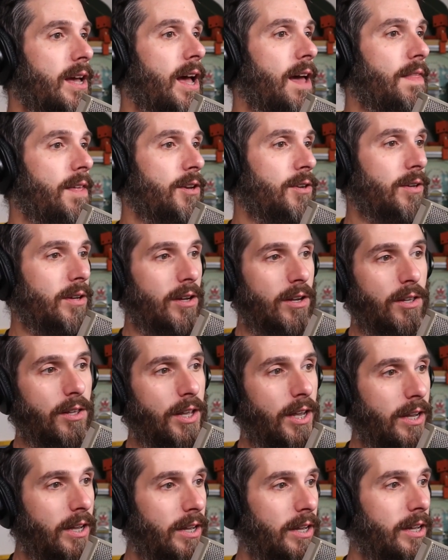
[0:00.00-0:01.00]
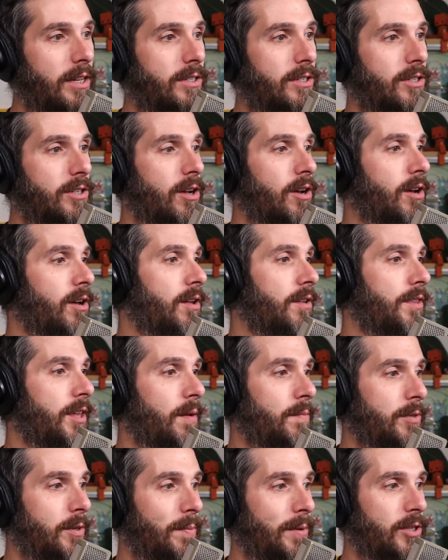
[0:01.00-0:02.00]
and then you can click install the
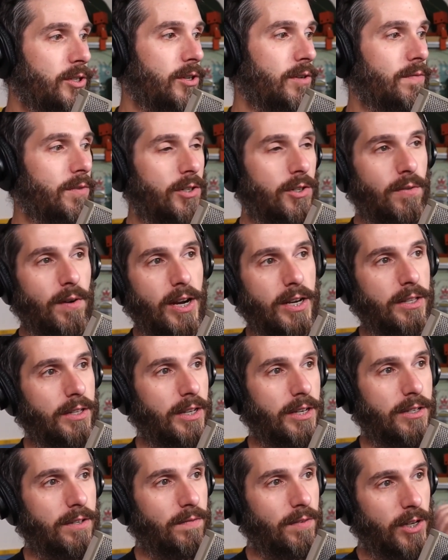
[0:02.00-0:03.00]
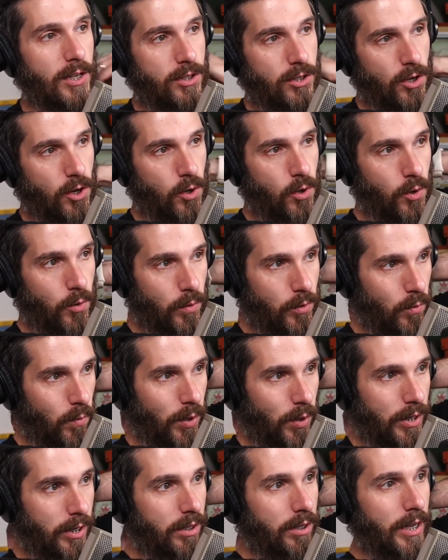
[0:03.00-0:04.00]
MCP server directly into VS Code with
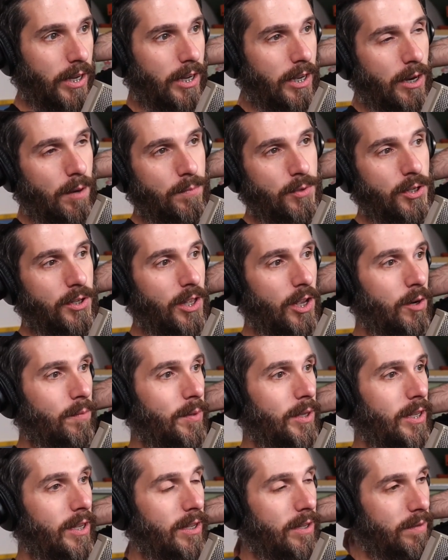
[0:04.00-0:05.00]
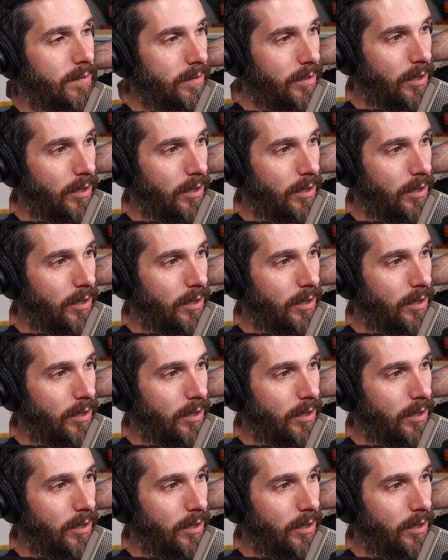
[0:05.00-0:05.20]
one click. And I'm sure that'll be it.